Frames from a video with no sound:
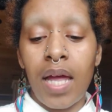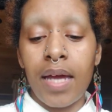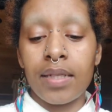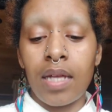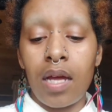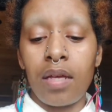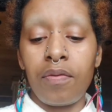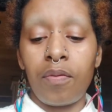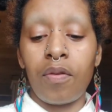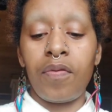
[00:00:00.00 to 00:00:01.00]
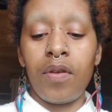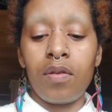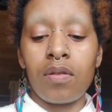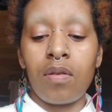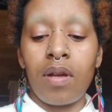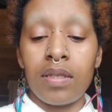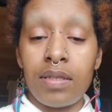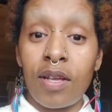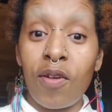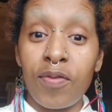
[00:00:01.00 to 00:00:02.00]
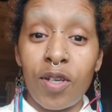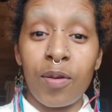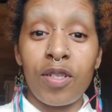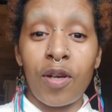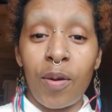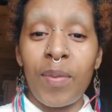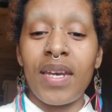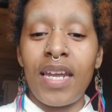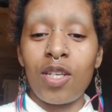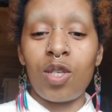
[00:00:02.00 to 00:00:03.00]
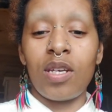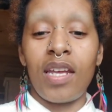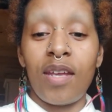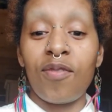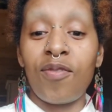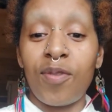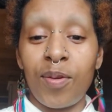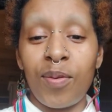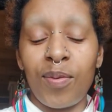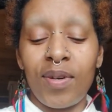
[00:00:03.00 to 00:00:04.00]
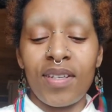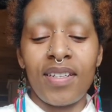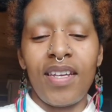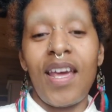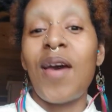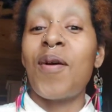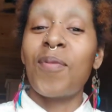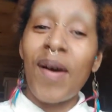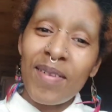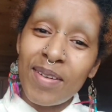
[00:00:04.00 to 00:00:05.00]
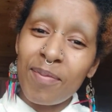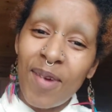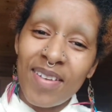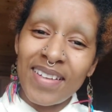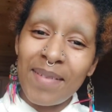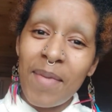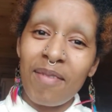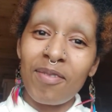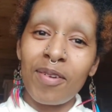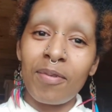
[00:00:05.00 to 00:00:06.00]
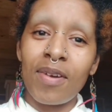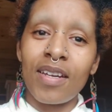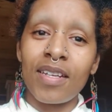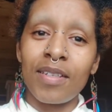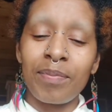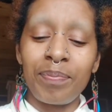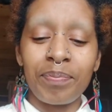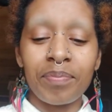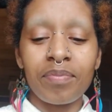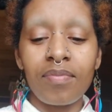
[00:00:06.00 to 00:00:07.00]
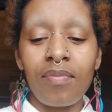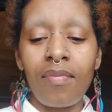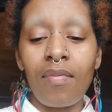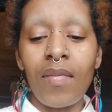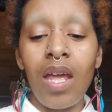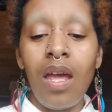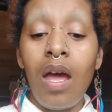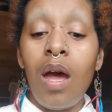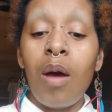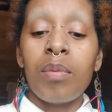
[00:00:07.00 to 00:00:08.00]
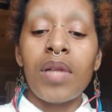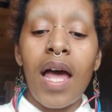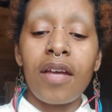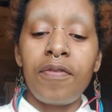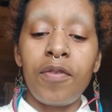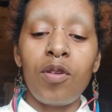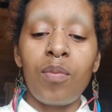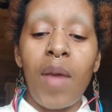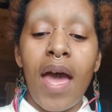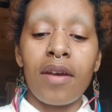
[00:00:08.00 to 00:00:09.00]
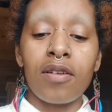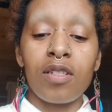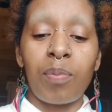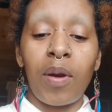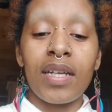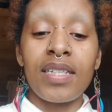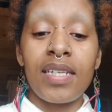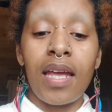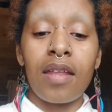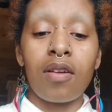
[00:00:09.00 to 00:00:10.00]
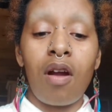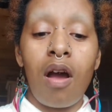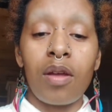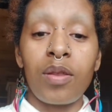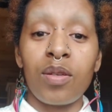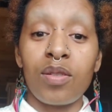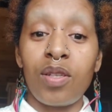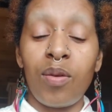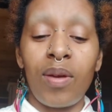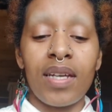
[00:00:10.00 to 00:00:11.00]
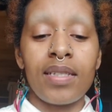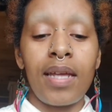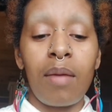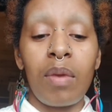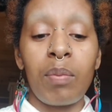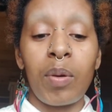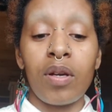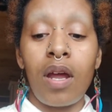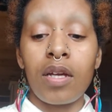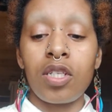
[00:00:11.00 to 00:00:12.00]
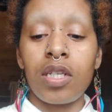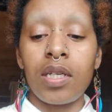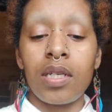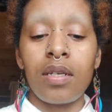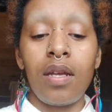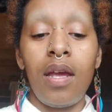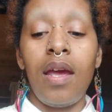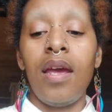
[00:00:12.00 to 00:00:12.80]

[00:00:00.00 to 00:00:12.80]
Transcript: Black Life, Refusal, and Self-Determination in Food. Welcome, welcome everyone. Black Food Matters brings together authors who examine production,